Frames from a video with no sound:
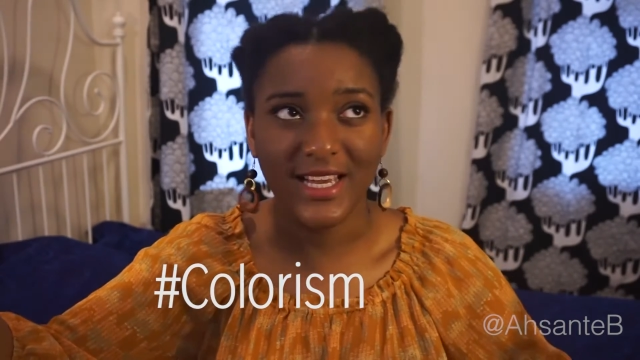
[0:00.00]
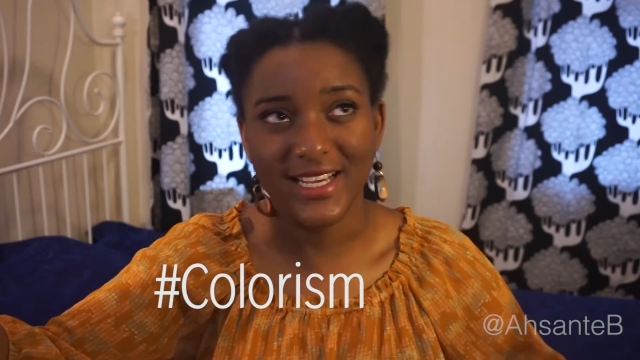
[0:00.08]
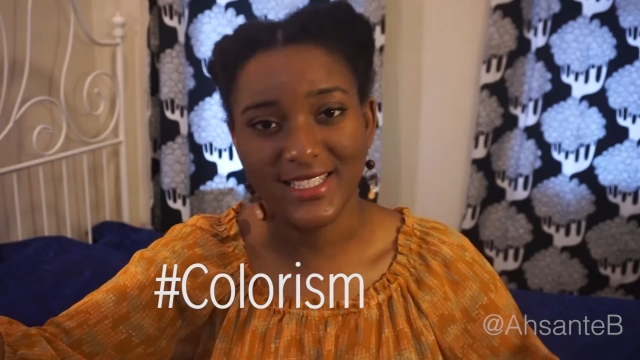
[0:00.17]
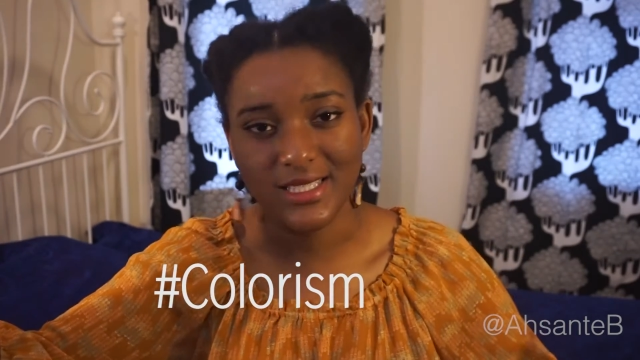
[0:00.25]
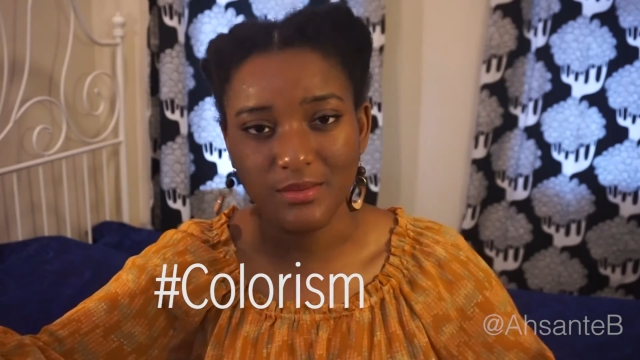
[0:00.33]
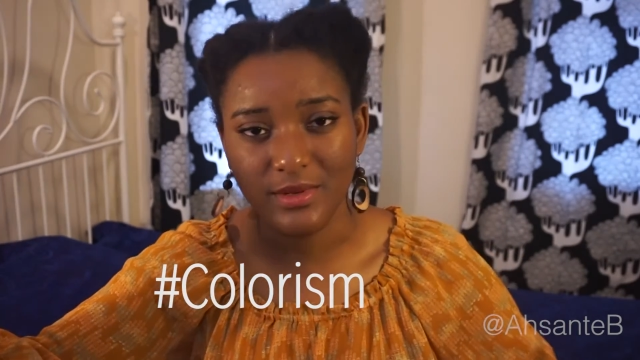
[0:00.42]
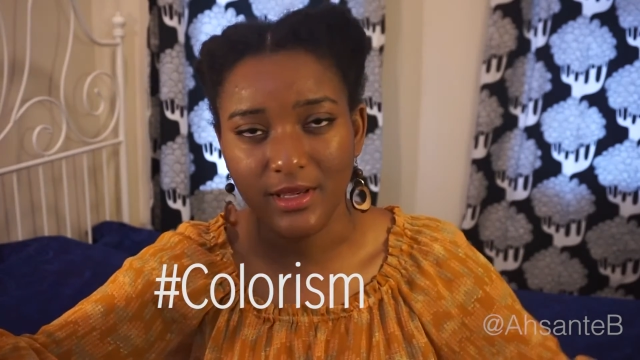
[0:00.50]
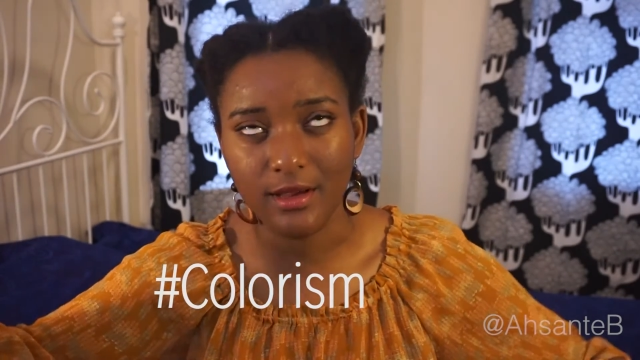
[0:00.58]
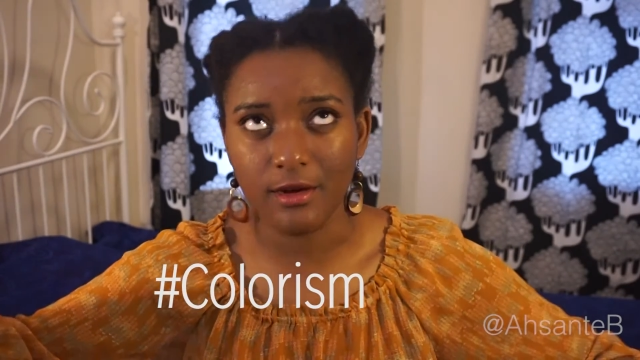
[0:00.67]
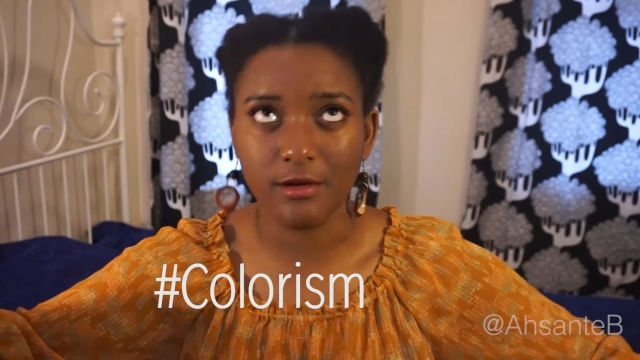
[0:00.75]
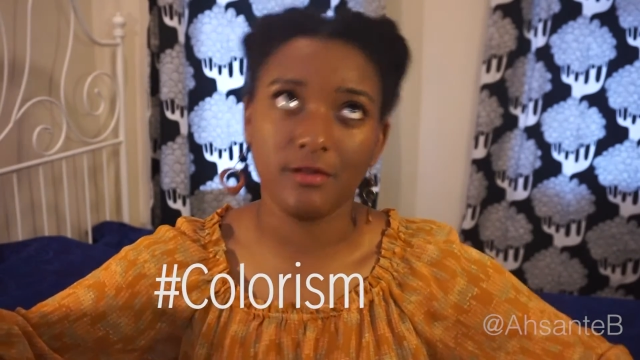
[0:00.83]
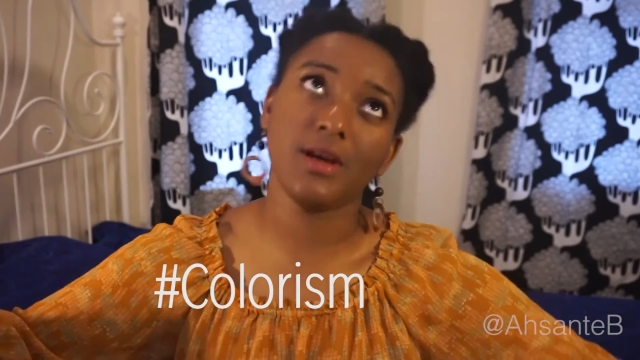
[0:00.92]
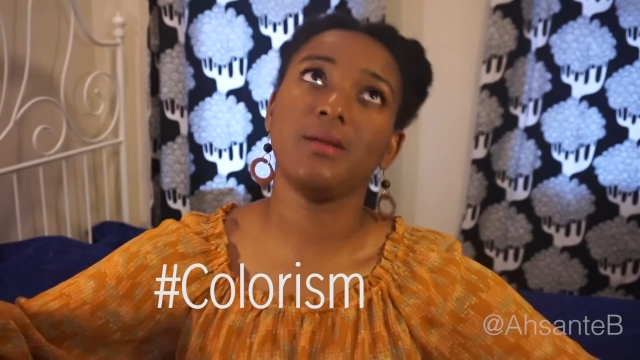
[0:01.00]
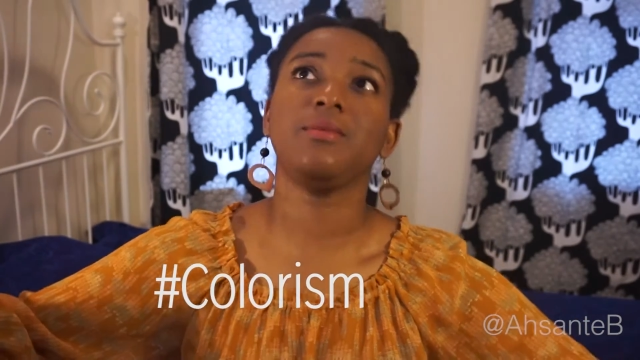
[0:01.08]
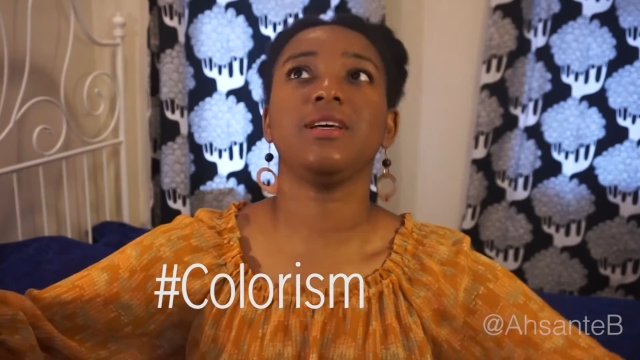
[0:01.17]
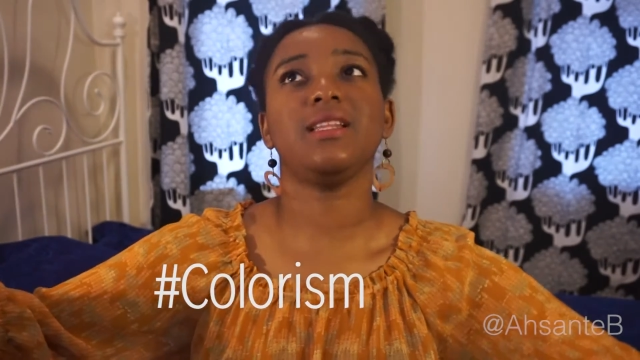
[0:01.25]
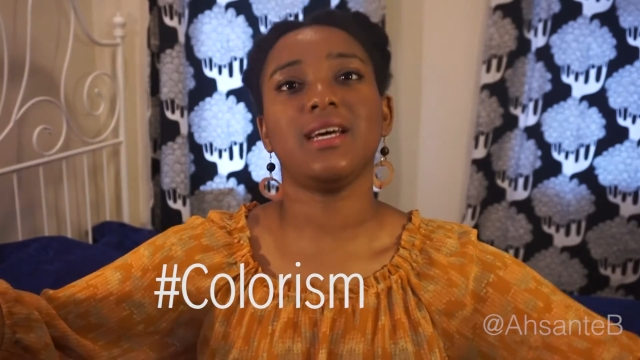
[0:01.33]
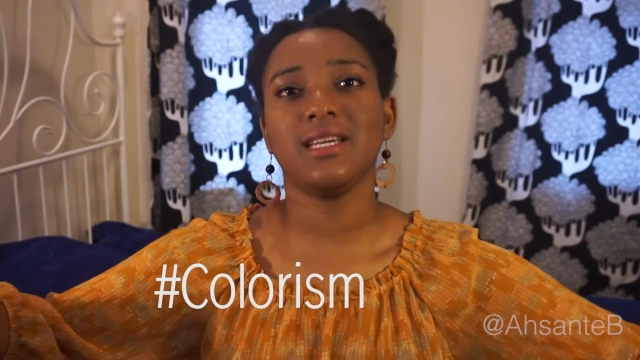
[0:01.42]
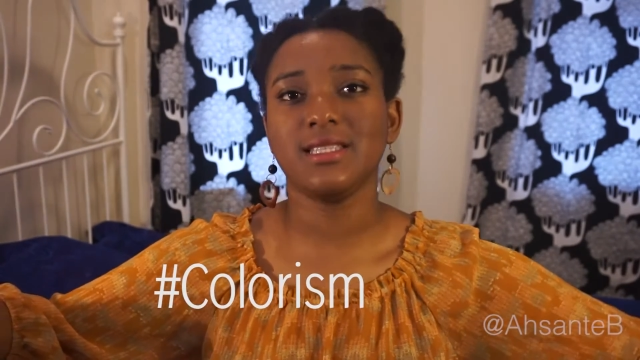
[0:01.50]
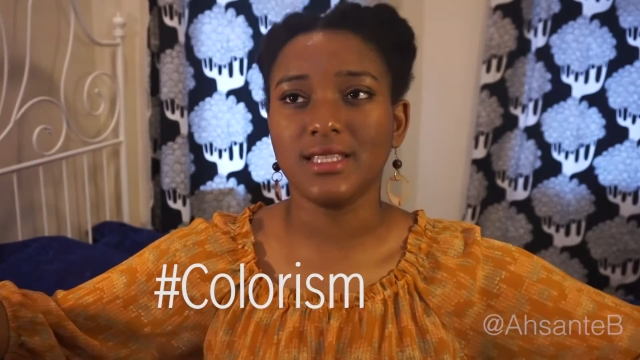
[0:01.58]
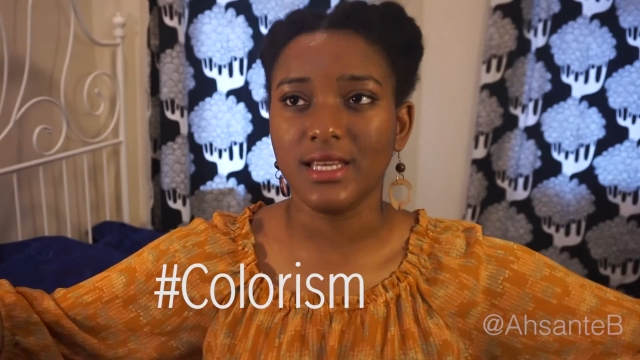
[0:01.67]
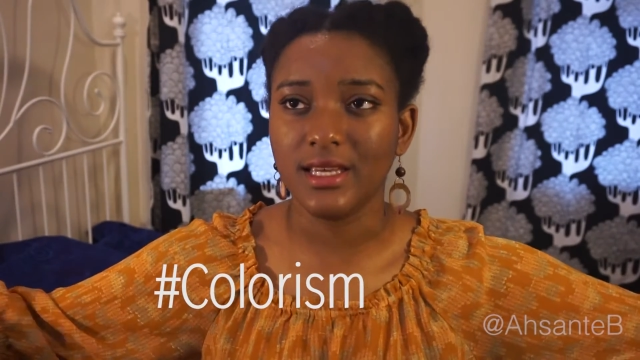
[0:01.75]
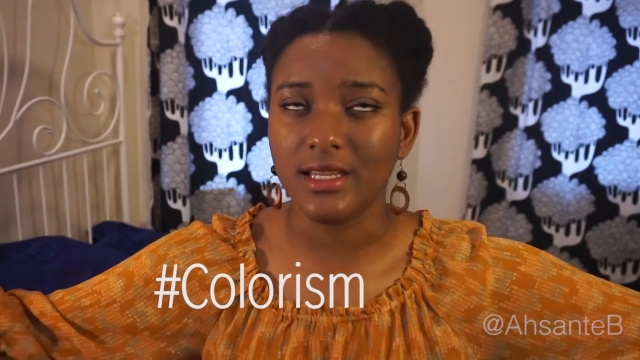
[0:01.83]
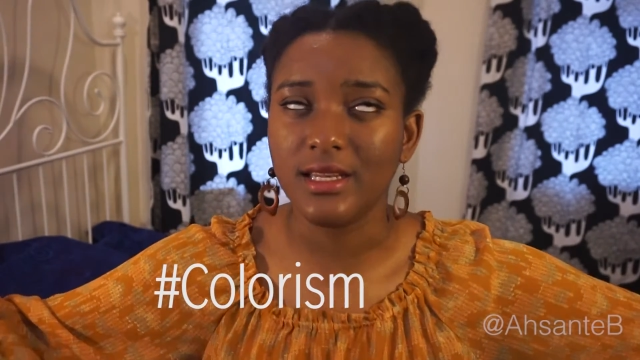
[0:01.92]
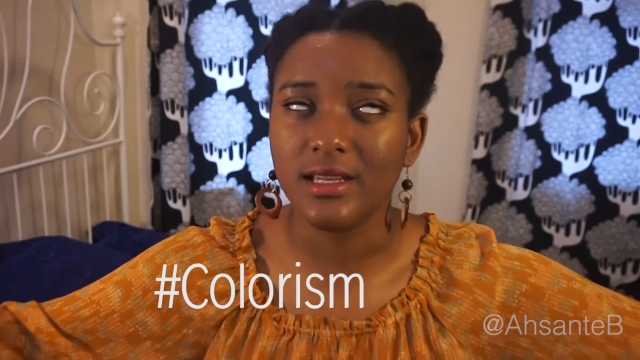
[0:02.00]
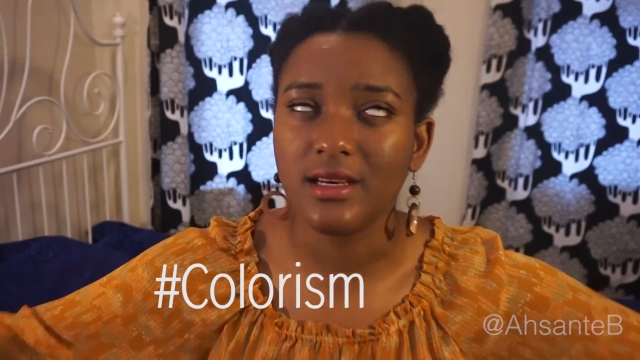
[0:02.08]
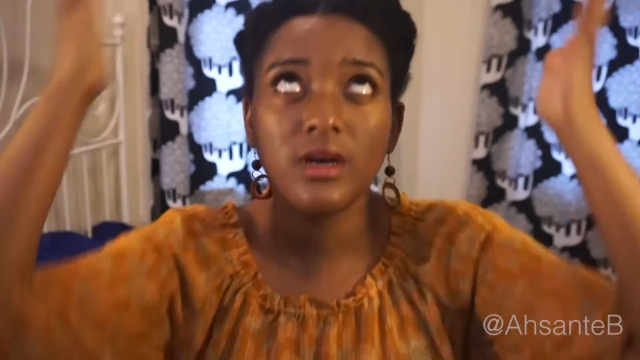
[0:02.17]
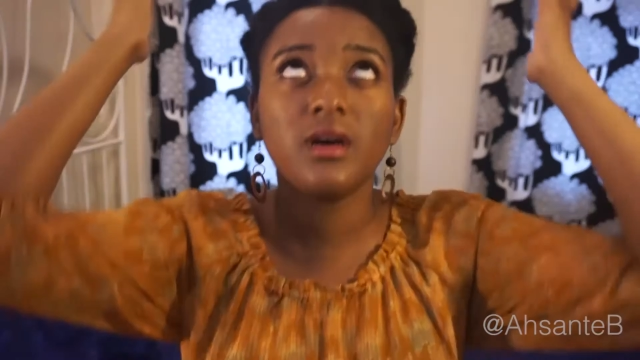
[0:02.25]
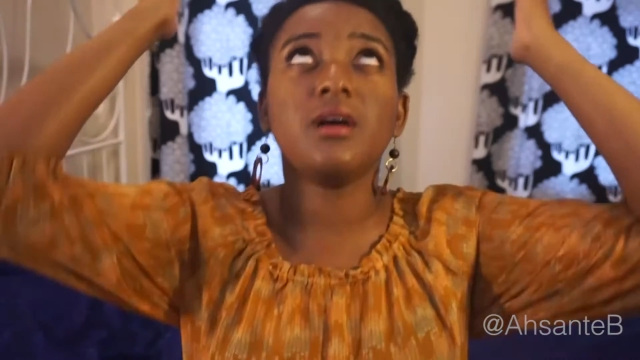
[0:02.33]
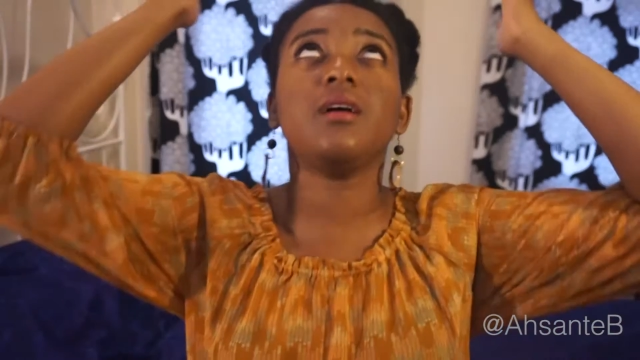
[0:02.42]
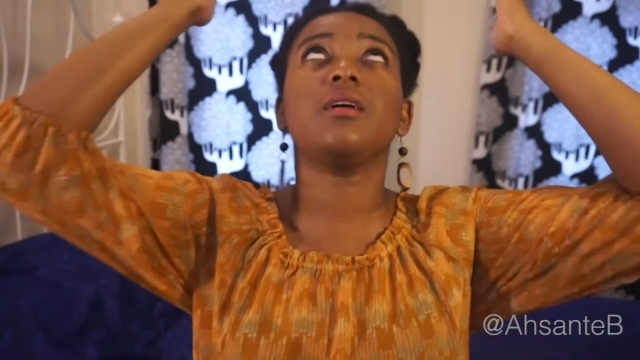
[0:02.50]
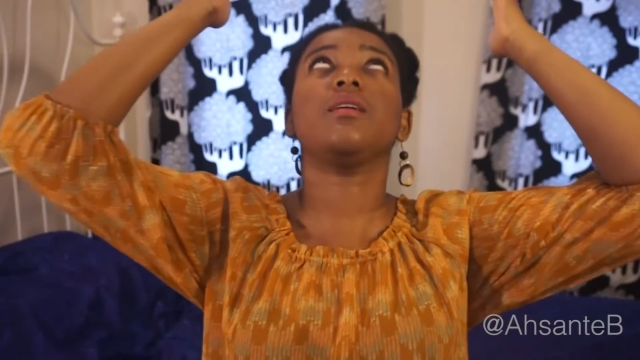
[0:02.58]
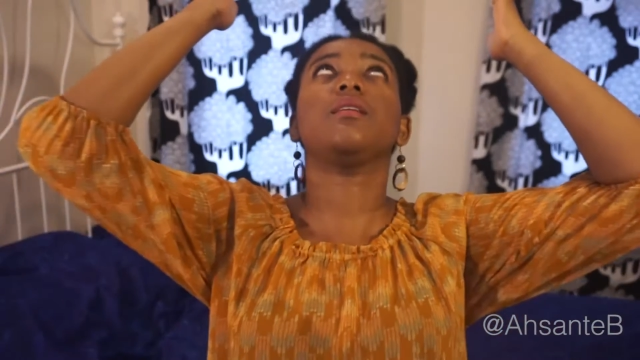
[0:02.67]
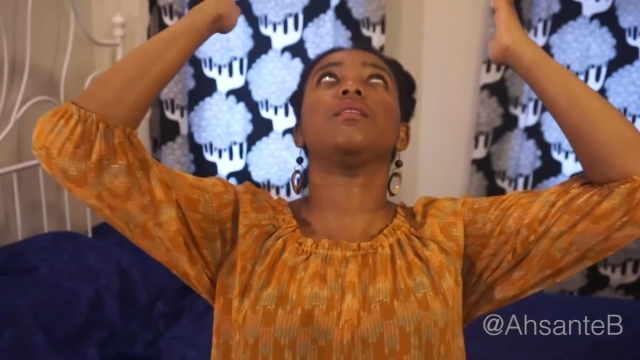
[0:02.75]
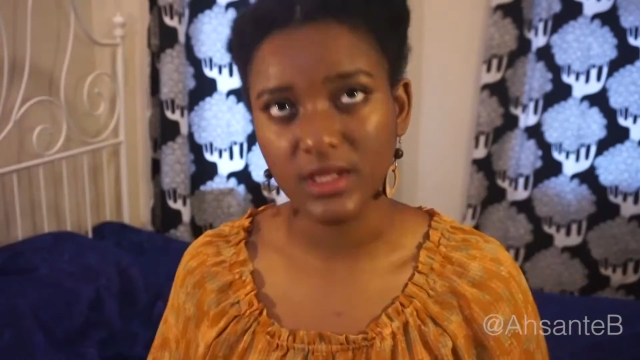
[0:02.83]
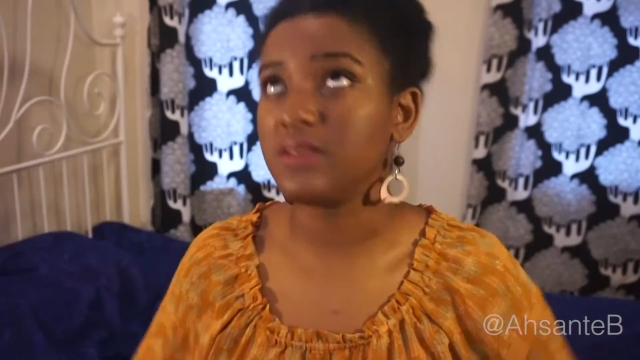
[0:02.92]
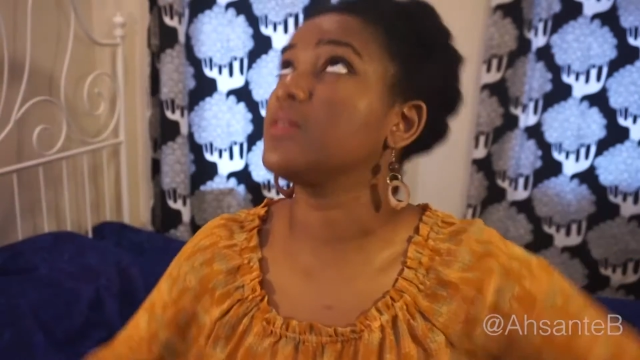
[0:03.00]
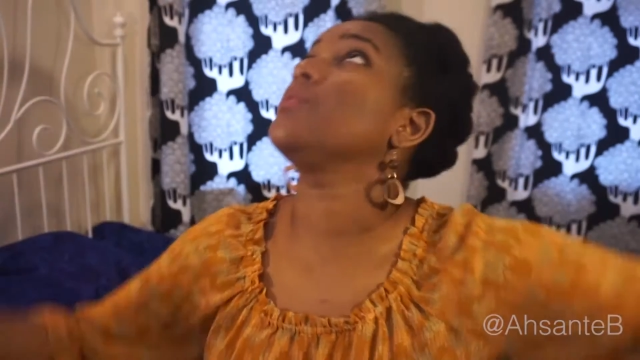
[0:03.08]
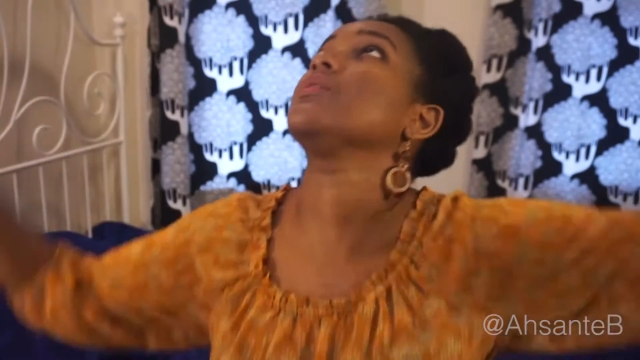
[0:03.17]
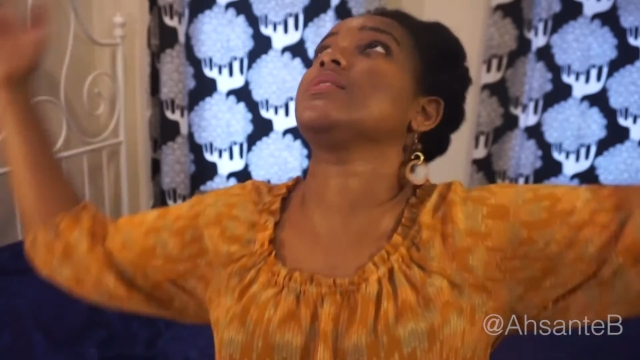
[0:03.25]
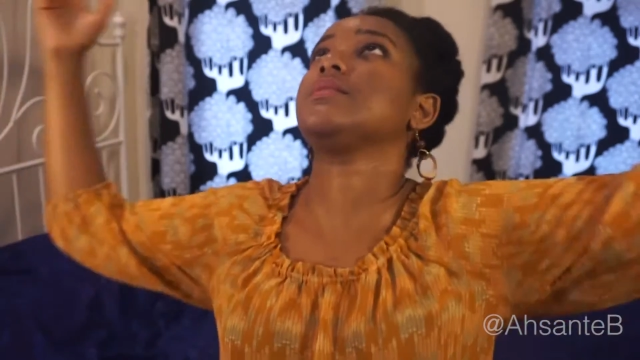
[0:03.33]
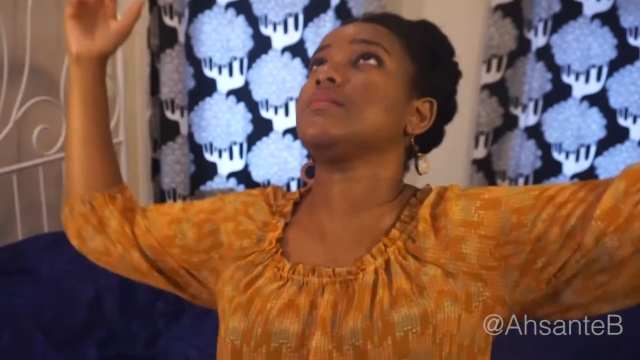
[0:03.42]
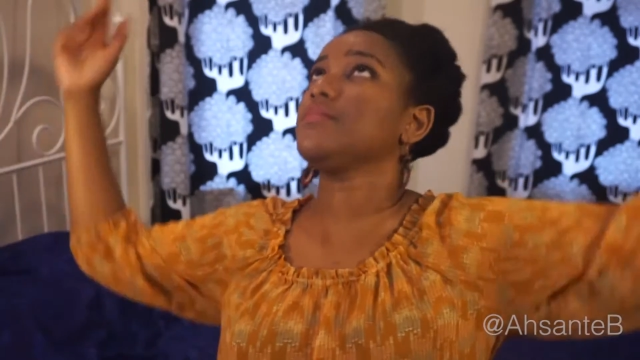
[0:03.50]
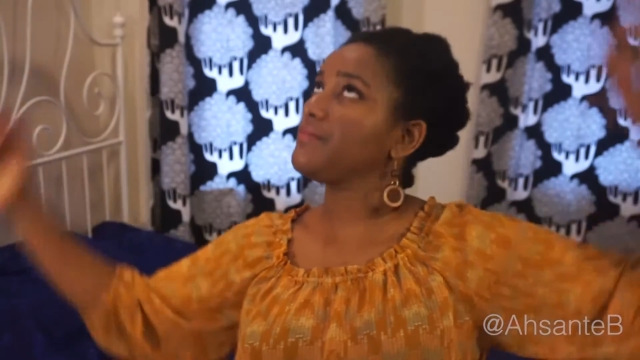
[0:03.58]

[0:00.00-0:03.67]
has to be incredibly light-skinned. Of course.